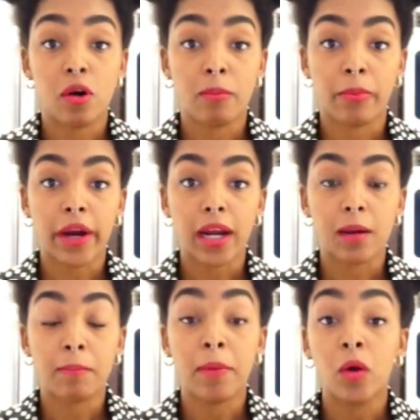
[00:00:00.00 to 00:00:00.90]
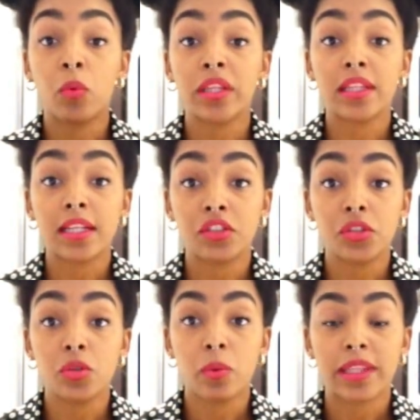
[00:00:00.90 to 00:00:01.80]
don't break, but when they
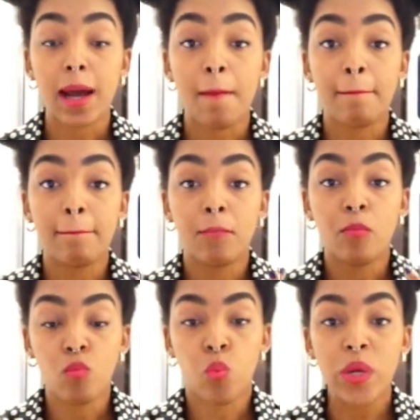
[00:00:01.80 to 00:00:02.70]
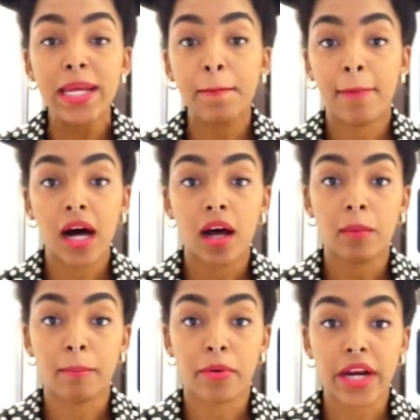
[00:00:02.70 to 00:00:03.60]
do, when that weak
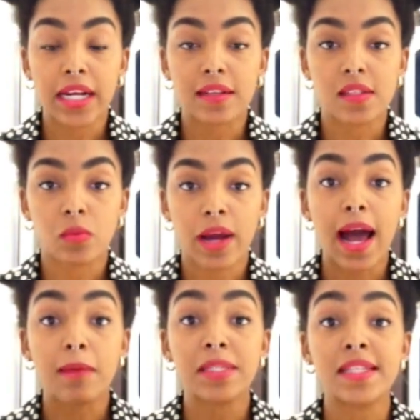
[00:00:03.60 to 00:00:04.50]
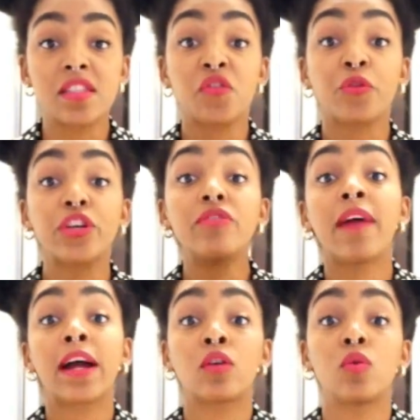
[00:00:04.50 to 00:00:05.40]
bond breaks, what happens is free
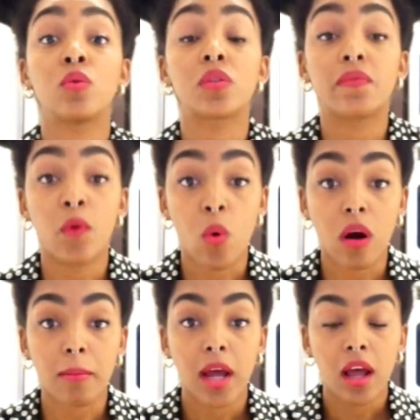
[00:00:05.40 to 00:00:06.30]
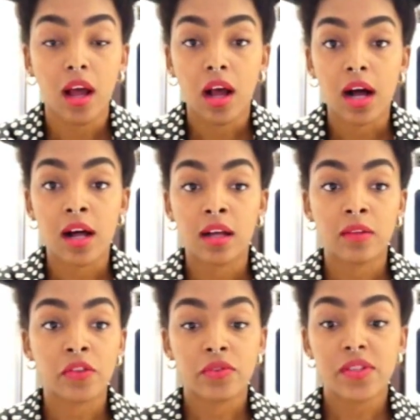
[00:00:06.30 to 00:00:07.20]
radicals form.
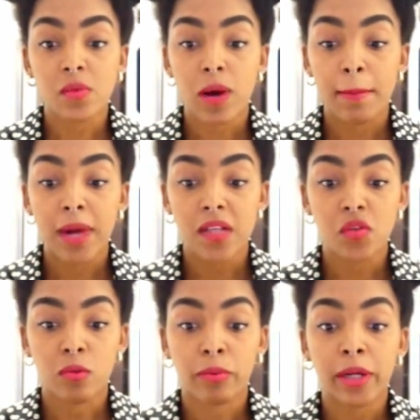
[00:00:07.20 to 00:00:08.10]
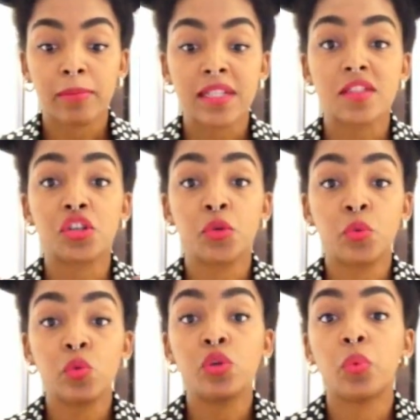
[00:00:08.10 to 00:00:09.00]
The reason why bonds don't break is because
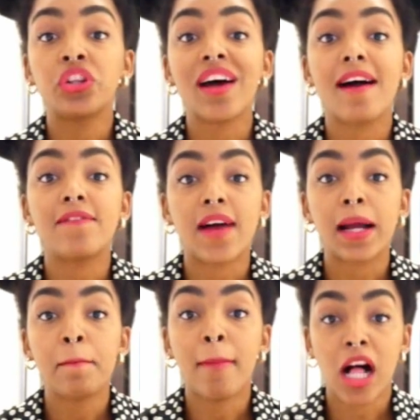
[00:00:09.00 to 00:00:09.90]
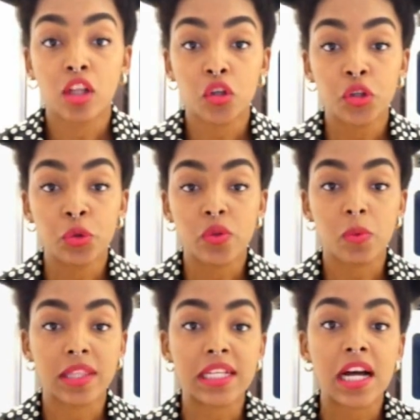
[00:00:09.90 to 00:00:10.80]
you will not find molecules with an